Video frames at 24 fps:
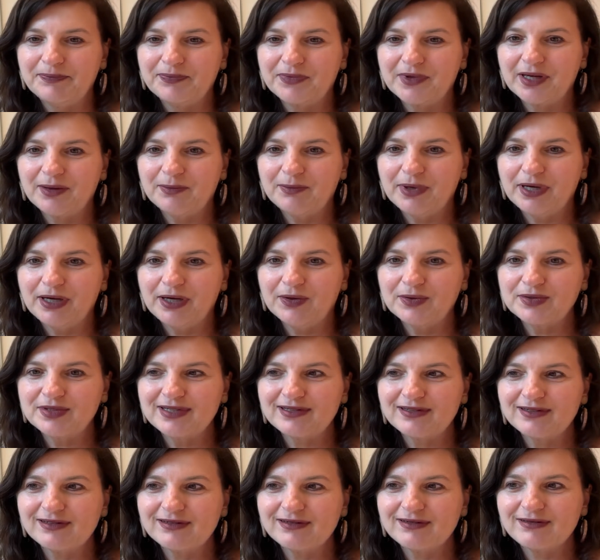About
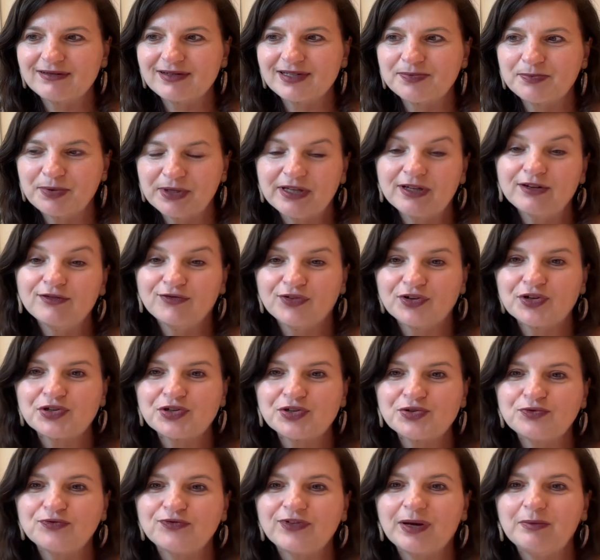speaking
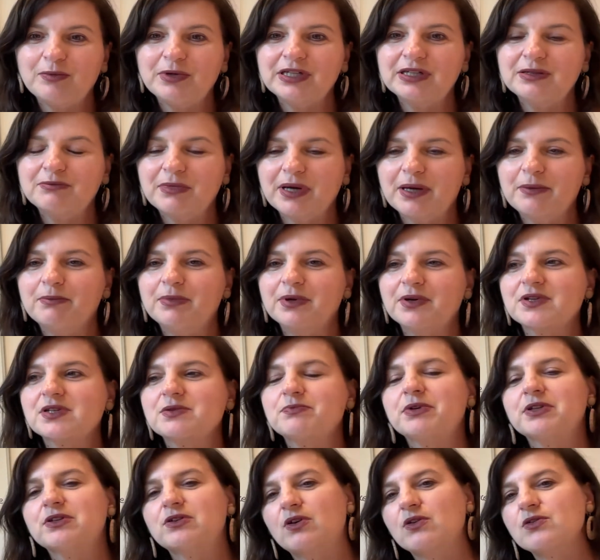first to family members,
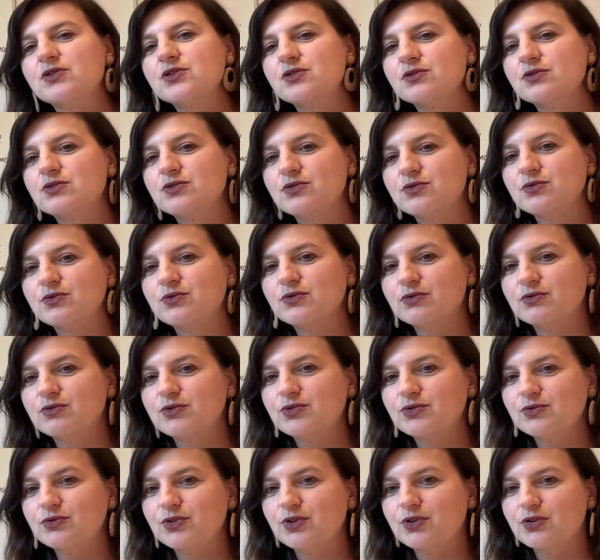but also
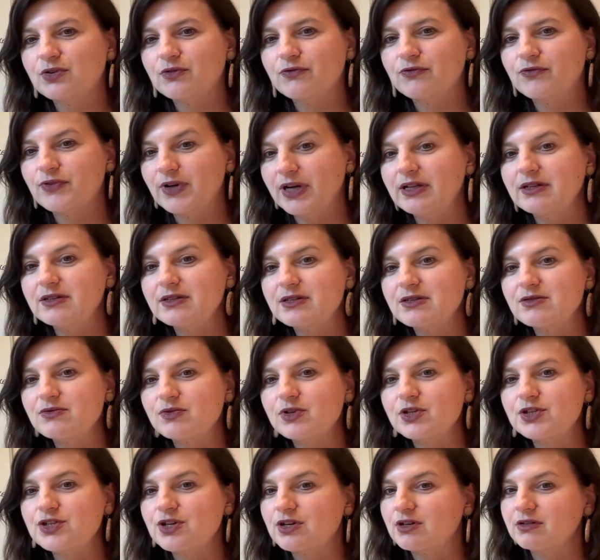to your friends,
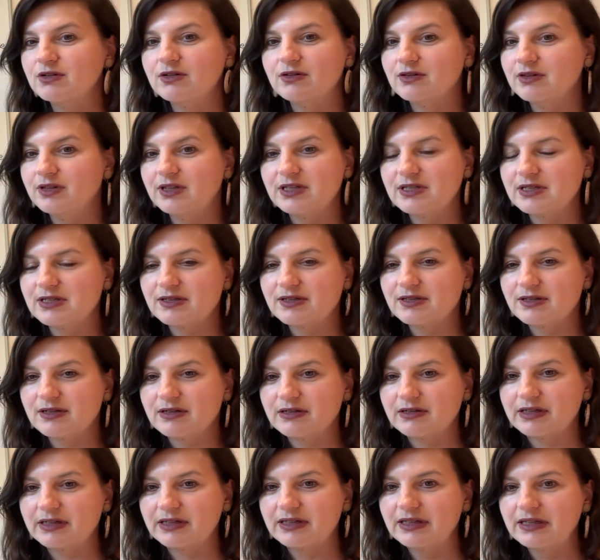which are not
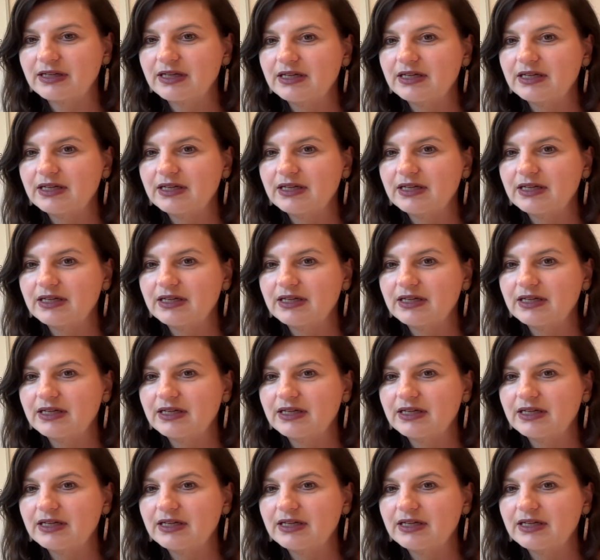necessarily